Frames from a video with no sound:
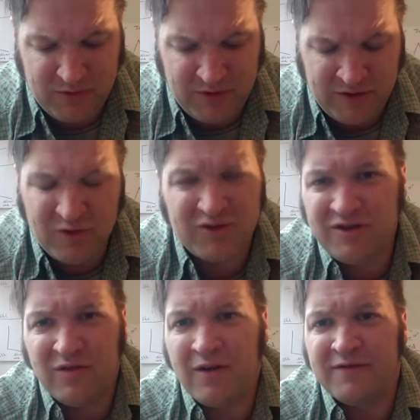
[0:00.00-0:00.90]
that's all
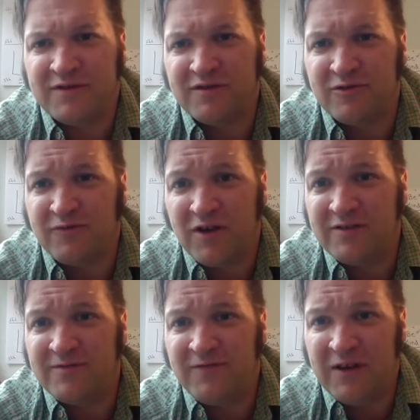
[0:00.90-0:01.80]
she loves is her
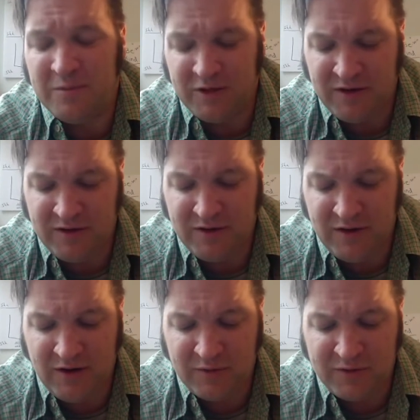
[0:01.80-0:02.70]
friends and family.
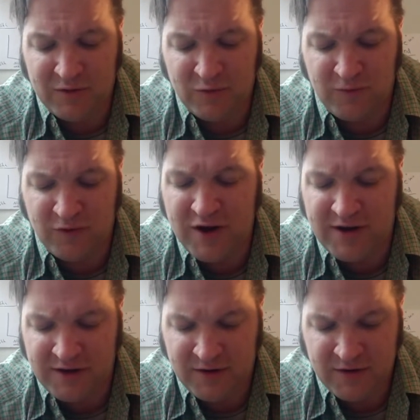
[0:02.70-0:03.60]
And I was so
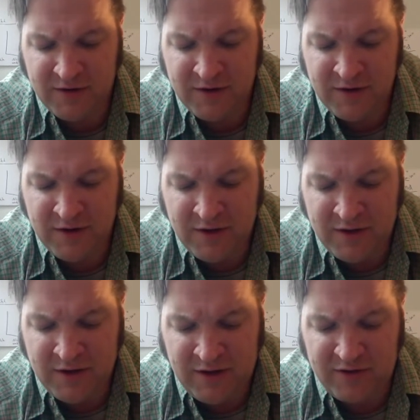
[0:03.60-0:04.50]
afraid,
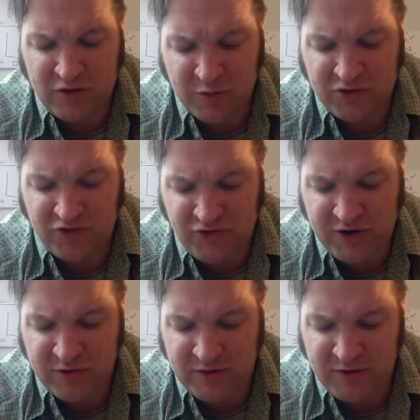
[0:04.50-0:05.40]
had so much
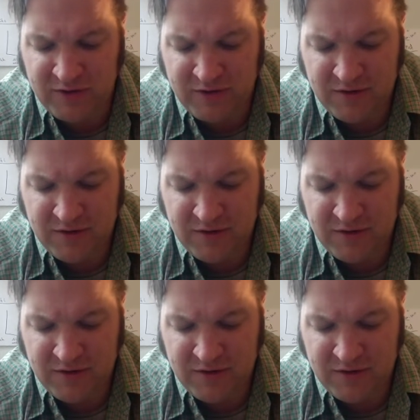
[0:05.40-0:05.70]
fear that